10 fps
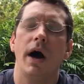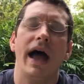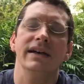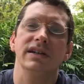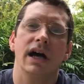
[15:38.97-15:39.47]

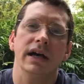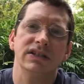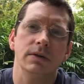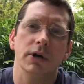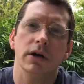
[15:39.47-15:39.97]
As a
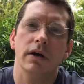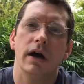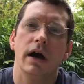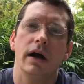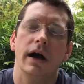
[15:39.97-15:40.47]
customer,
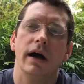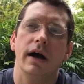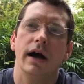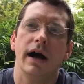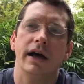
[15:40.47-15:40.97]

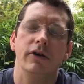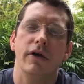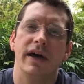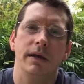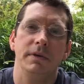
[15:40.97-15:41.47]
I don't know
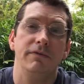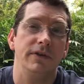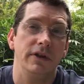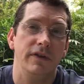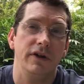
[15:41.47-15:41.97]
that I'd be
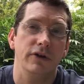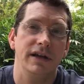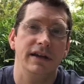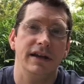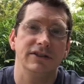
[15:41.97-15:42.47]
feeling the
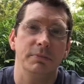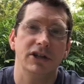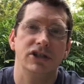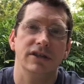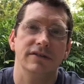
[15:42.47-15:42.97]
green as
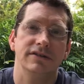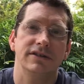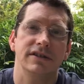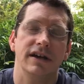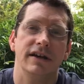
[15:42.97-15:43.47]
much
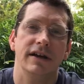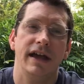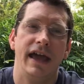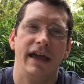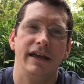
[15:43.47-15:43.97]
as
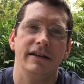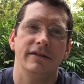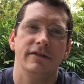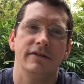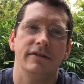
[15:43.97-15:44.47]
a
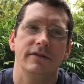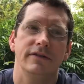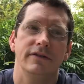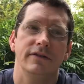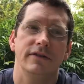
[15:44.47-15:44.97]

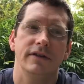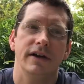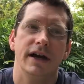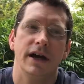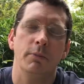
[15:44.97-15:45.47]

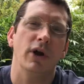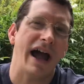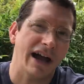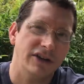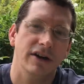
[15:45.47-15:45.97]
more
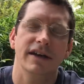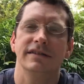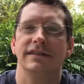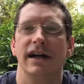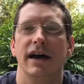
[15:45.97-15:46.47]

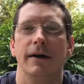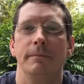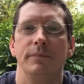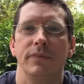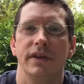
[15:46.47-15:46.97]
accurate
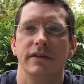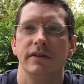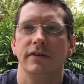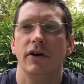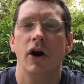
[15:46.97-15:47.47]

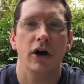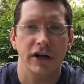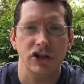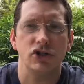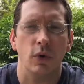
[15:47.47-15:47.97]

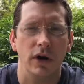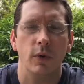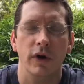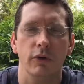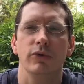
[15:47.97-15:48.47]
orange or
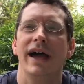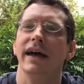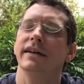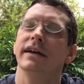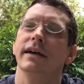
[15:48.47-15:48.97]

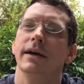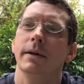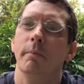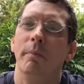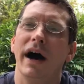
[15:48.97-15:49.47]
red,
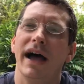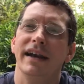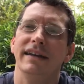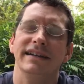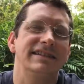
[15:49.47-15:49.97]
but
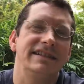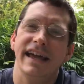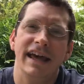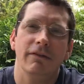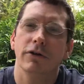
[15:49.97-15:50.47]
it's
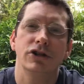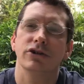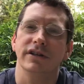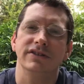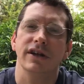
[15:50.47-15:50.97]
the
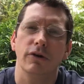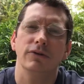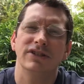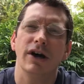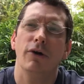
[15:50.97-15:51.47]
anniversary,
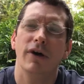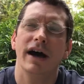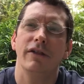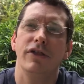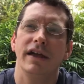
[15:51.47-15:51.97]
so
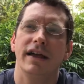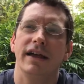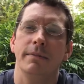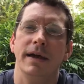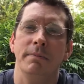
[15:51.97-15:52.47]
I think
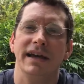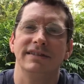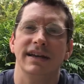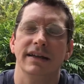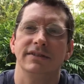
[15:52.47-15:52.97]
it makes
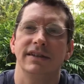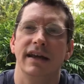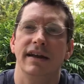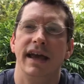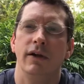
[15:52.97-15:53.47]
sense,
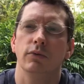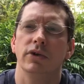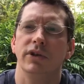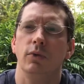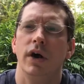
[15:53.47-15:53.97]
and it
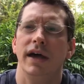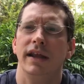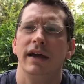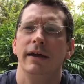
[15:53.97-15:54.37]
really would